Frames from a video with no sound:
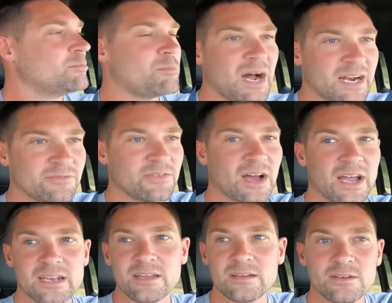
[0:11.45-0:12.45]

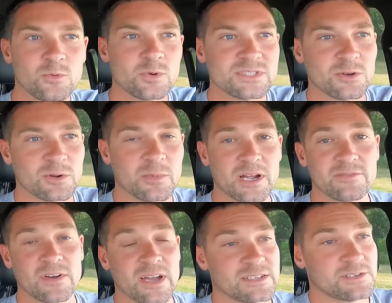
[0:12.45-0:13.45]
Modified, Wissota
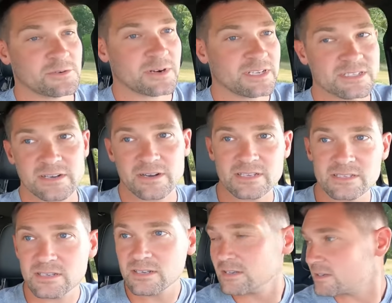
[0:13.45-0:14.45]
Modified Touring
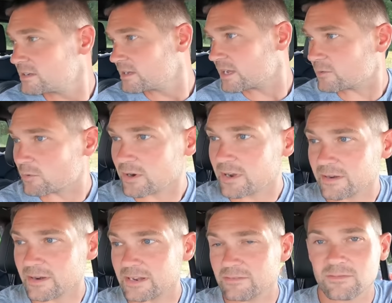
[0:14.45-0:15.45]
Series, and we're
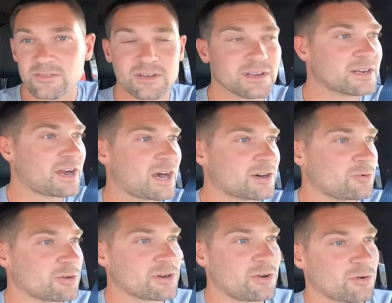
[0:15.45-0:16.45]
here in car
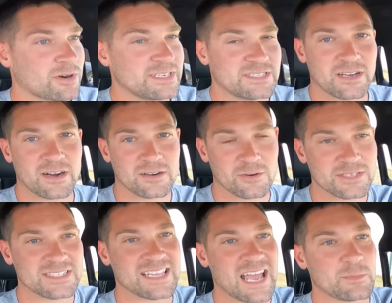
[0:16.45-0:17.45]
owner Corey's yard, or
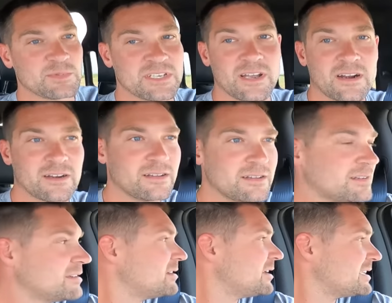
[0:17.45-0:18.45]
Slap's yard.
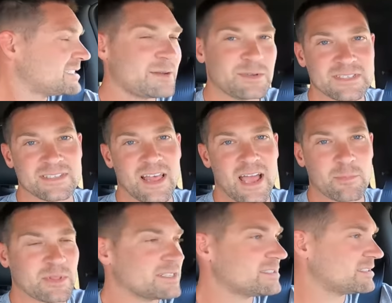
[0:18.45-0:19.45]
His name is
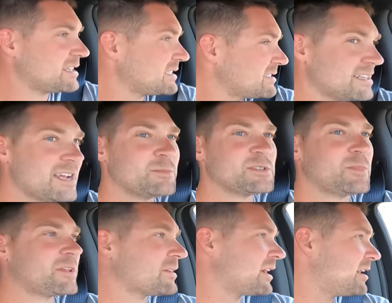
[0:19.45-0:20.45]
Slap, that's, that's the name his
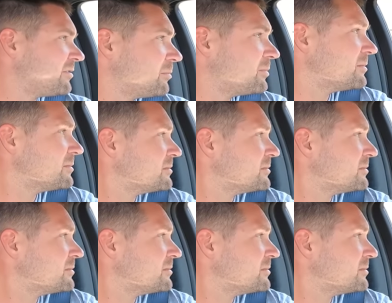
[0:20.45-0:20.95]
mother gave him.